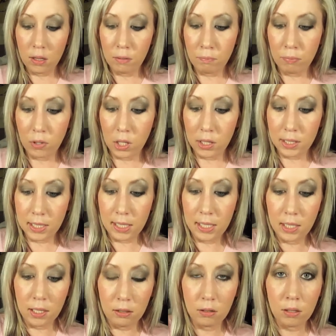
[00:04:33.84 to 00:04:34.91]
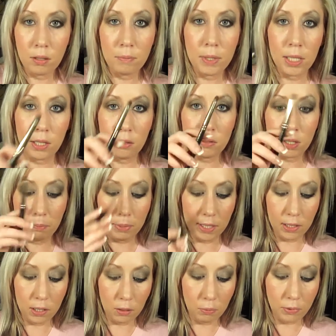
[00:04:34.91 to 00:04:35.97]
the bronzy color. I'm going to use a
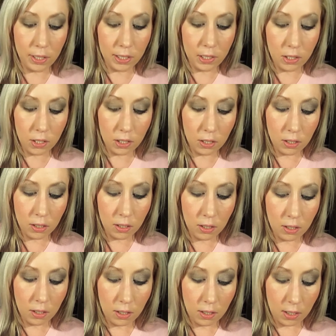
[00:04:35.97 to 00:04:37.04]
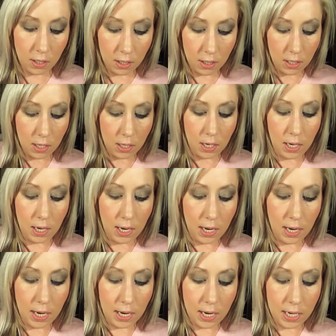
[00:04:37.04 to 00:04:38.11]
pencil brush,
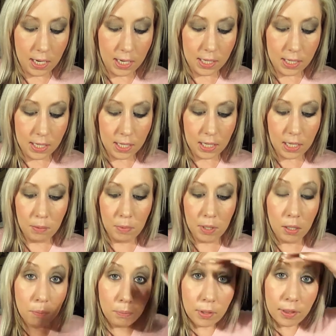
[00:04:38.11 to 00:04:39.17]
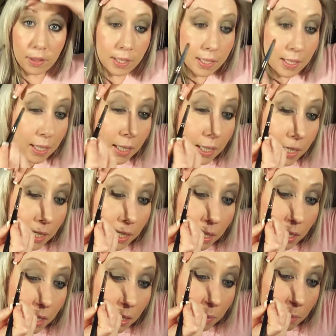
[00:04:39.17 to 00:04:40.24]
and I'm going to put this in
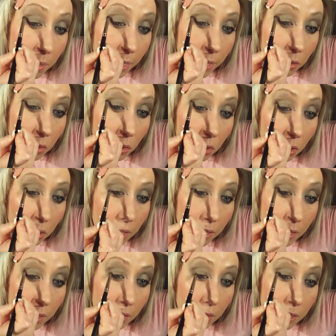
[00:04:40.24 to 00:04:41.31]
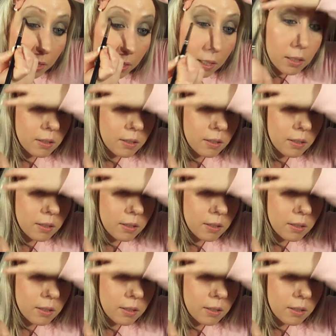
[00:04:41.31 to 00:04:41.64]
my crease.